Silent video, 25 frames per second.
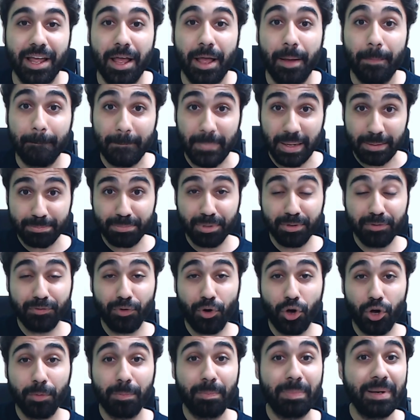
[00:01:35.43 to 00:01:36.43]
But
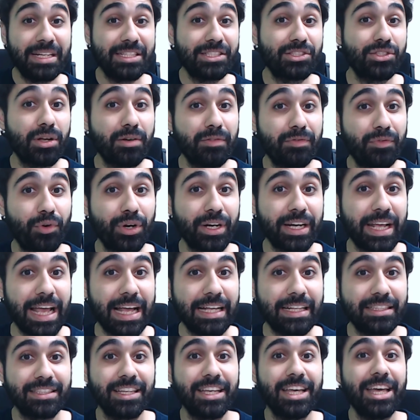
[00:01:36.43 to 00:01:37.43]
before, please don't
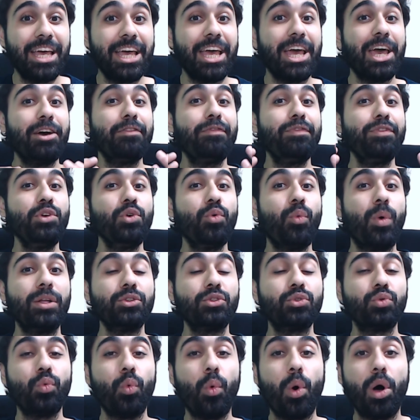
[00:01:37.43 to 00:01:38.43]
forget, if you want
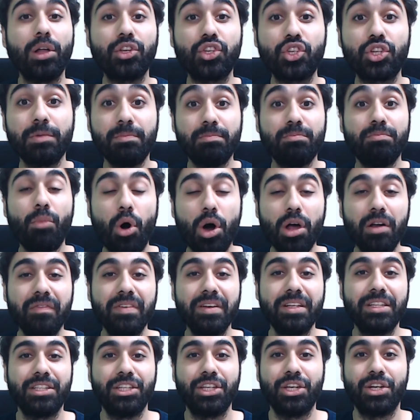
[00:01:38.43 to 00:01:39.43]
to watch more
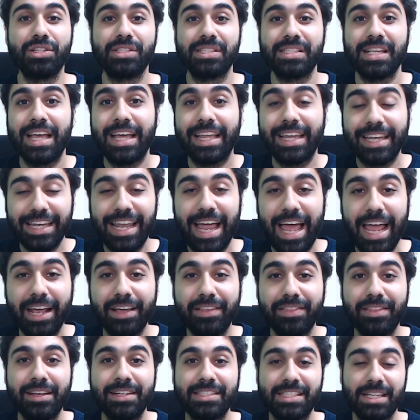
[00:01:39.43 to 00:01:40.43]
videos like
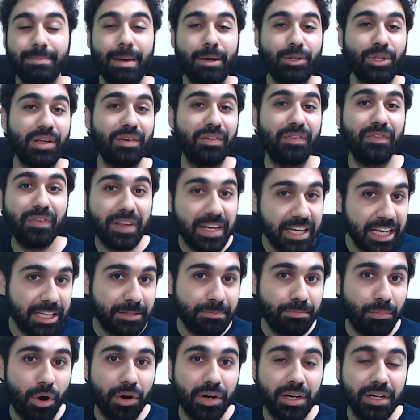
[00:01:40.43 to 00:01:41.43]
this about affiliate
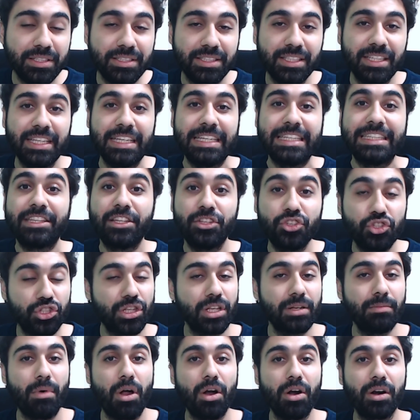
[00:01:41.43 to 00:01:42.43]
marketing, digital
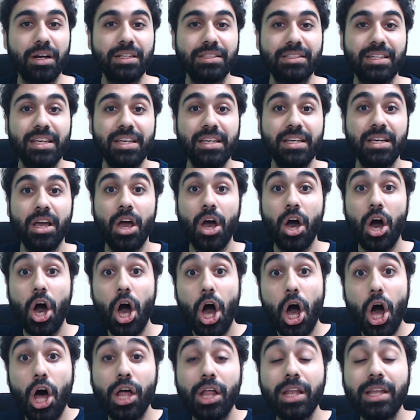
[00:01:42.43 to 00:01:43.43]
marketing,
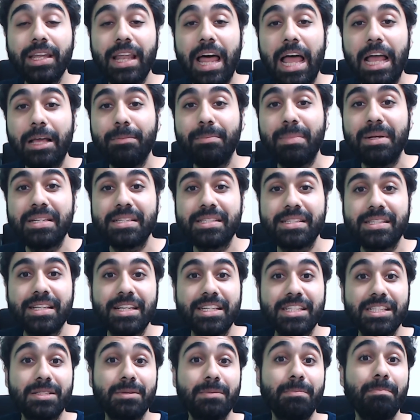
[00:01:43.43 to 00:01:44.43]
online
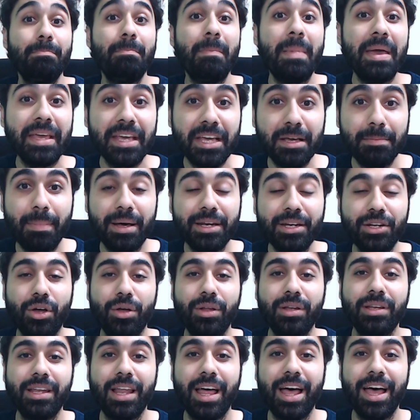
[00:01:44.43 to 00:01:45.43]
business, making money
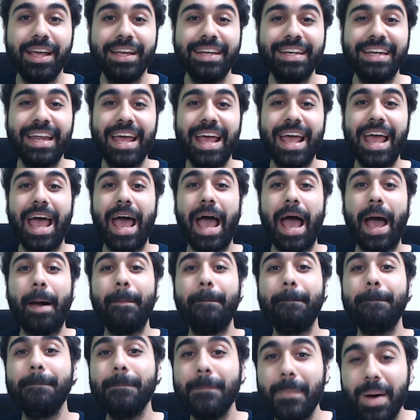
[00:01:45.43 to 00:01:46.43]
online, and
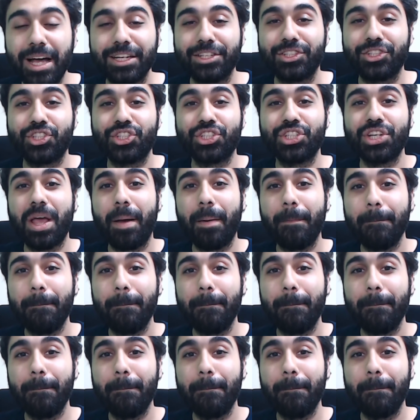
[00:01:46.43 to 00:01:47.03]
much